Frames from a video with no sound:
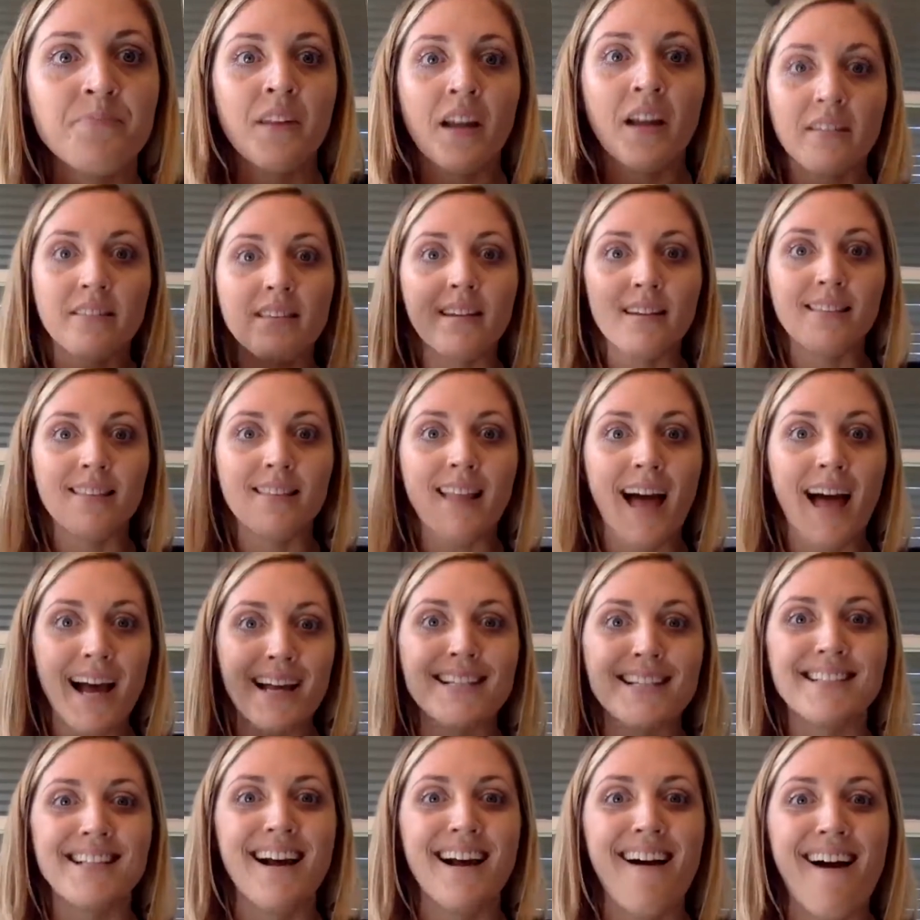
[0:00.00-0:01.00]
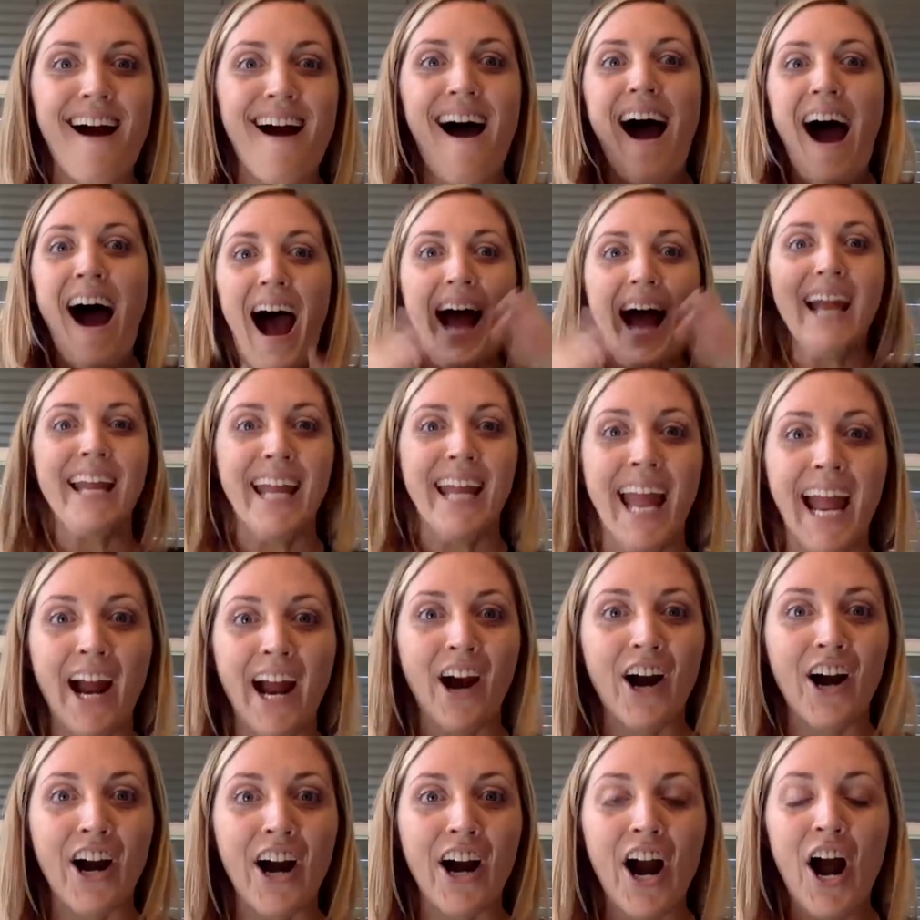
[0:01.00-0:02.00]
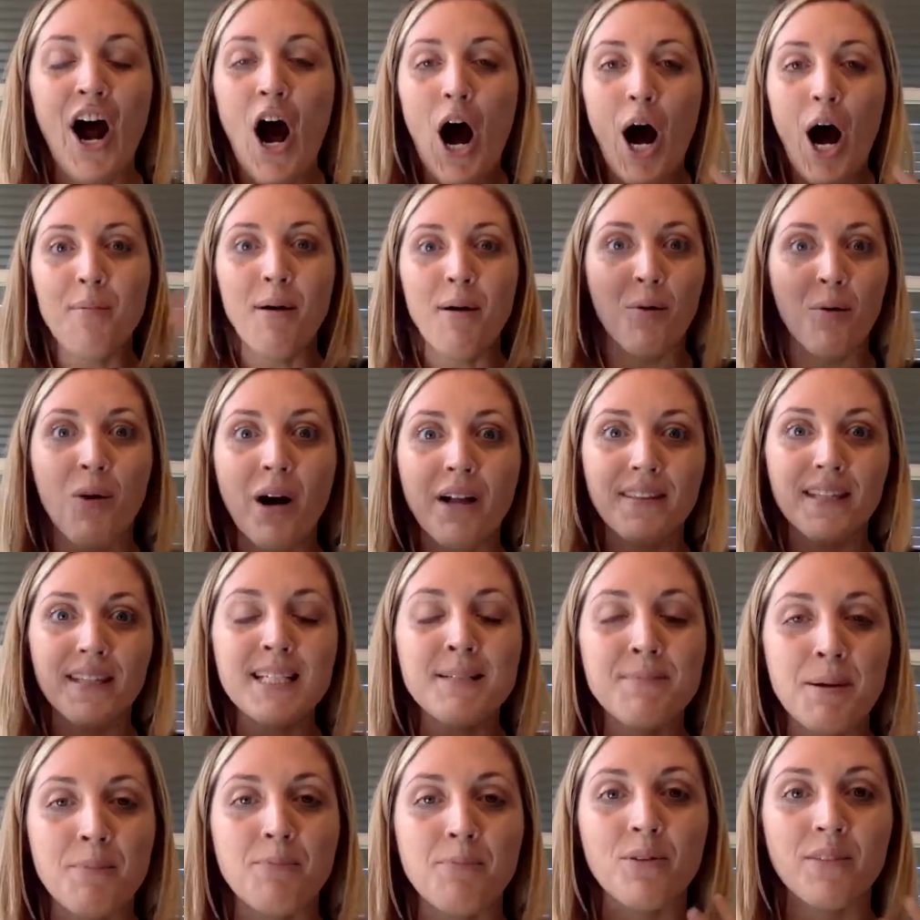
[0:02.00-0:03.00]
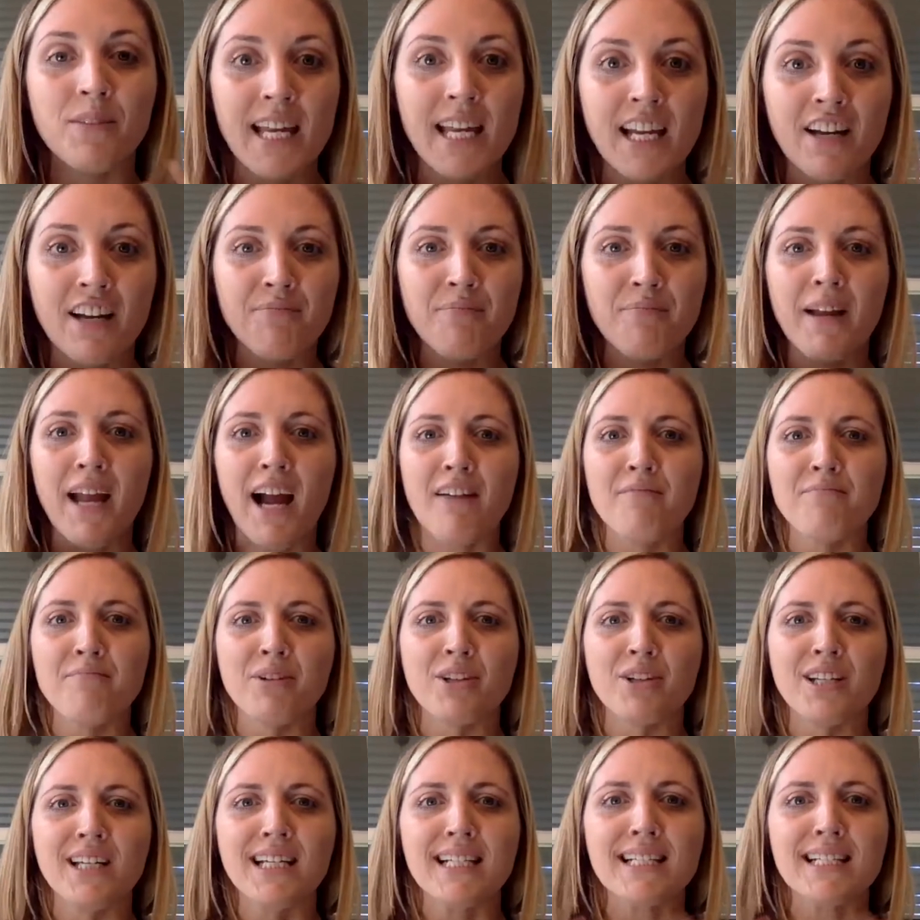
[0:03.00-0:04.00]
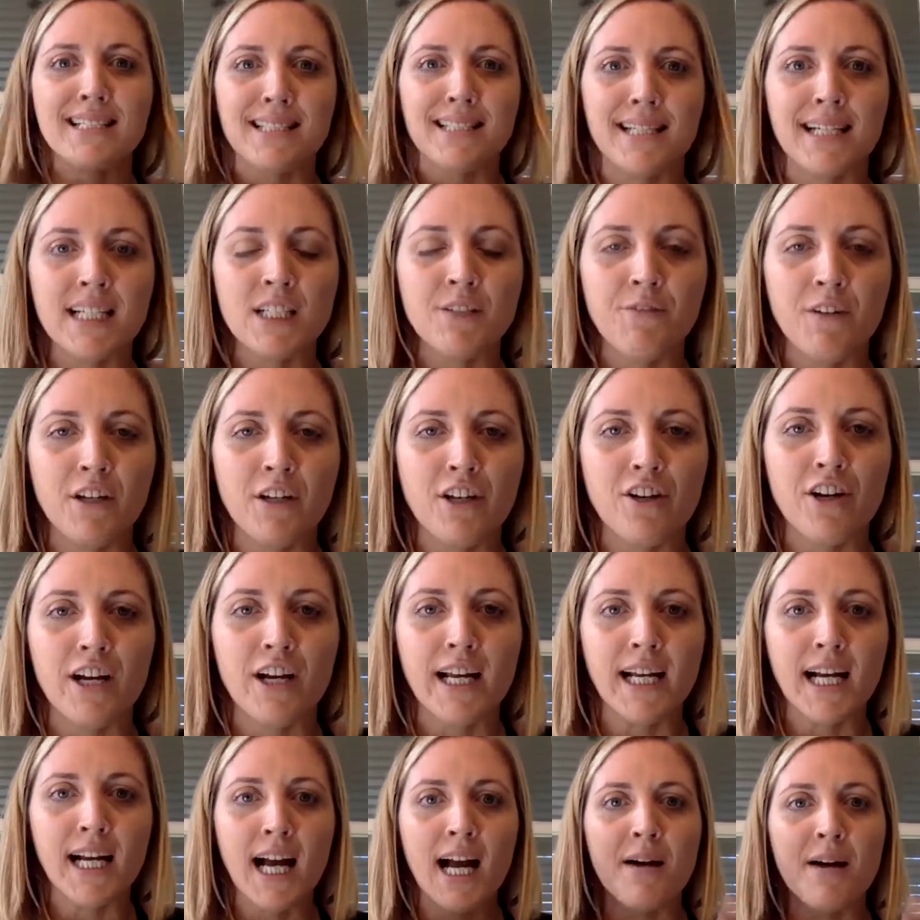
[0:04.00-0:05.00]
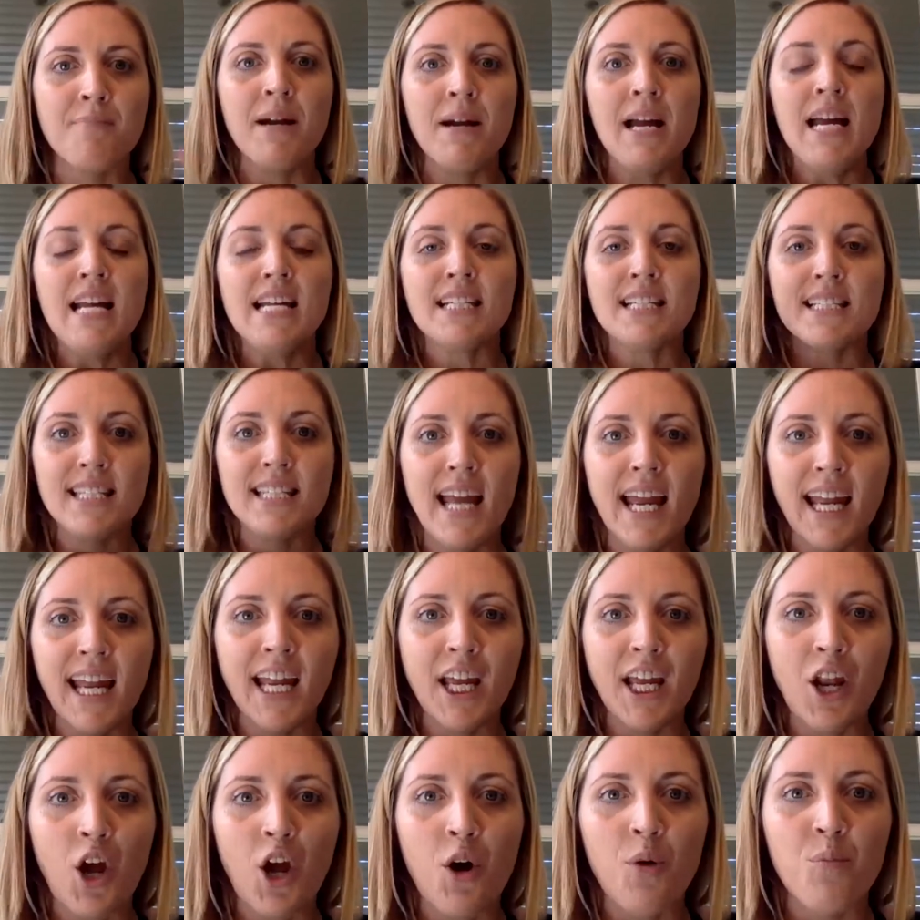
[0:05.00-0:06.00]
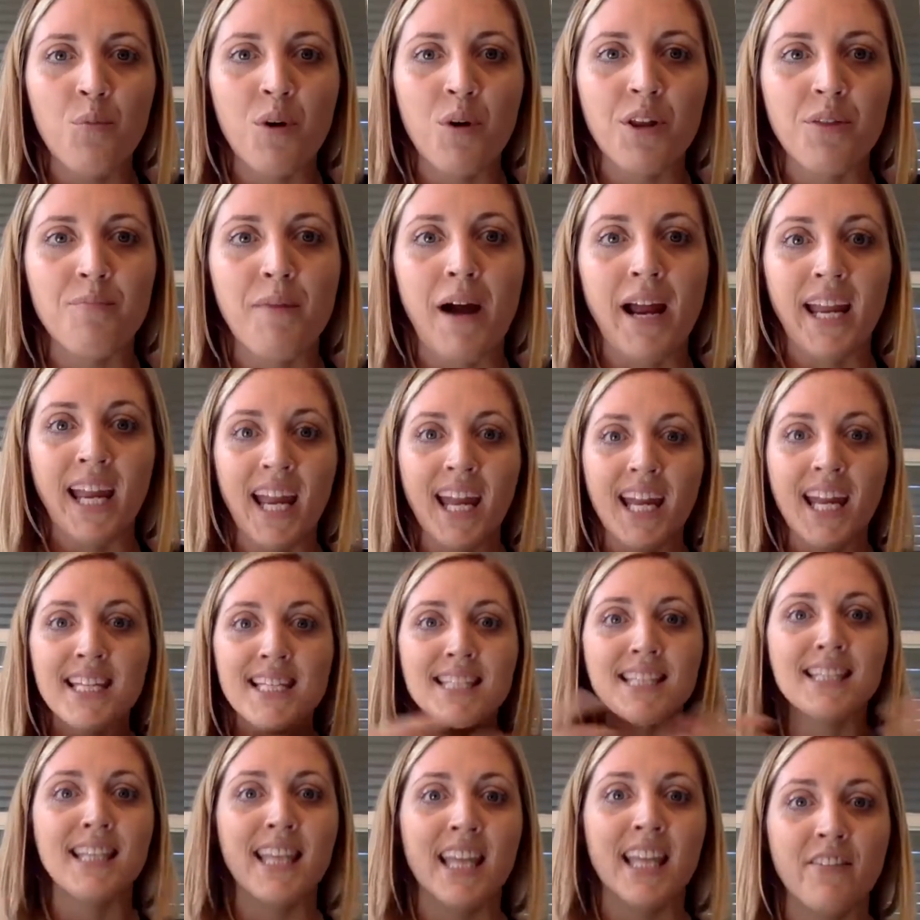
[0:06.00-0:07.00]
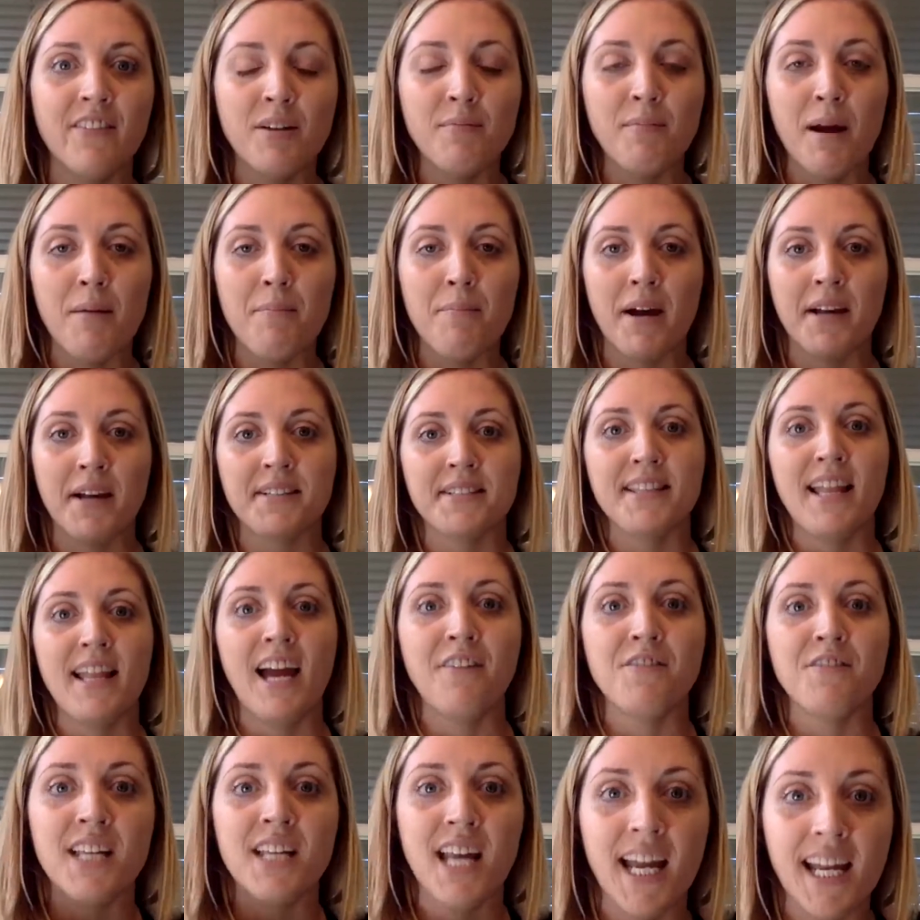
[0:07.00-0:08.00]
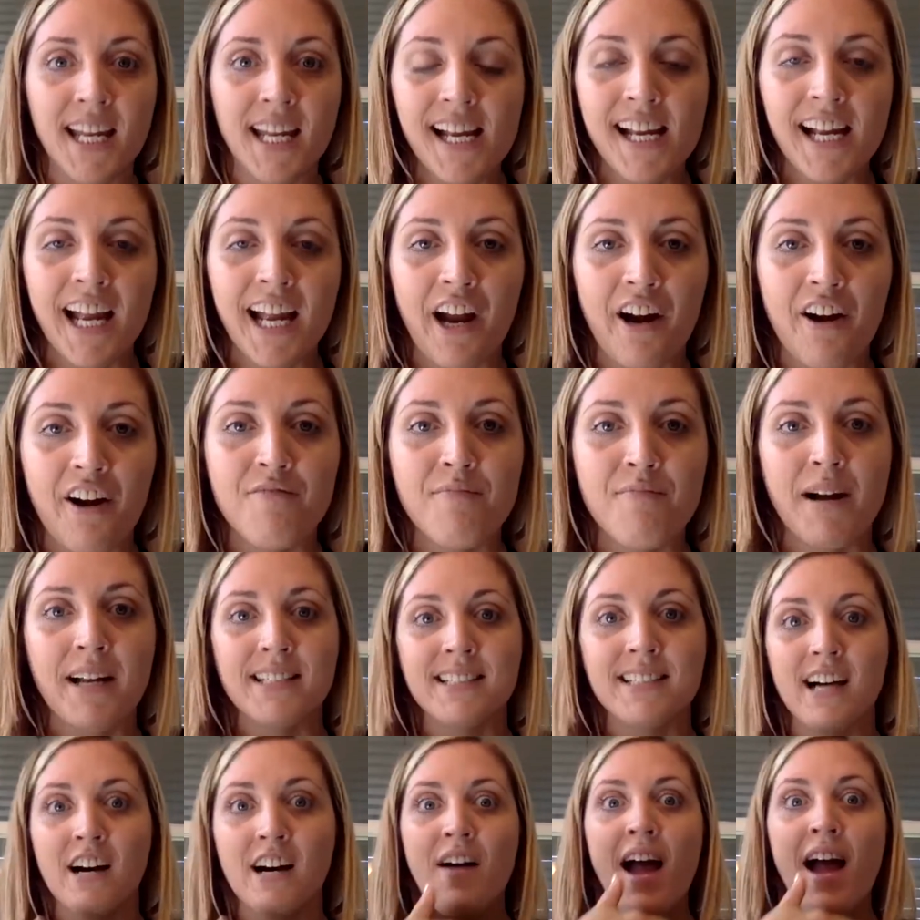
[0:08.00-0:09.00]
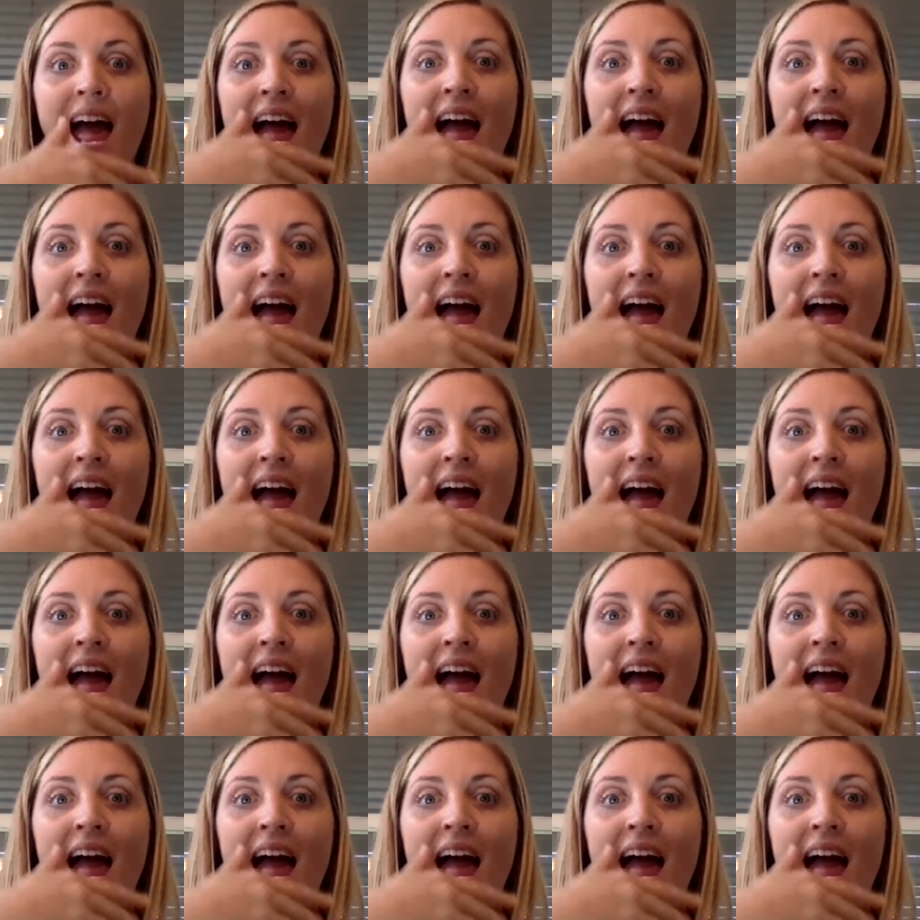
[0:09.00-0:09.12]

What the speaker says: the less I care about what these people think of me. I'm building a 6-figure income, staying at home with my kids, living my best life, taking care of myself.